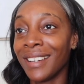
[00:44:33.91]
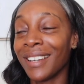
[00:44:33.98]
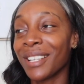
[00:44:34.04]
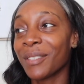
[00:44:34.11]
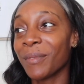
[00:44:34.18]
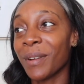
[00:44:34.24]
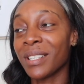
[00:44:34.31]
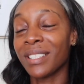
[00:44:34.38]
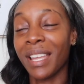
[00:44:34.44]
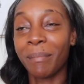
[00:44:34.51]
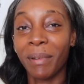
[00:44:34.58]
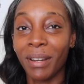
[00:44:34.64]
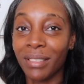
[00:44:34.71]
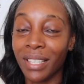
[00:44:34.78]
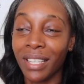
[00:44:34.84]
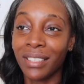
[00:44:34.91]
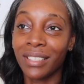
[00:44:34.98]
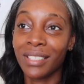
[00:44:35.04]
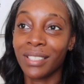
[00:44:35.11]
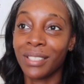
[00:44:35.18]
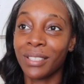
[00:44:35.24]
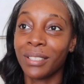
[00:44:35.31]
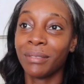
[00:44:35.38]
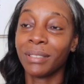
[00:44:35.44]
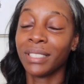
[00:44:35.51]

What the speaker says: As far as like birthday little stuff.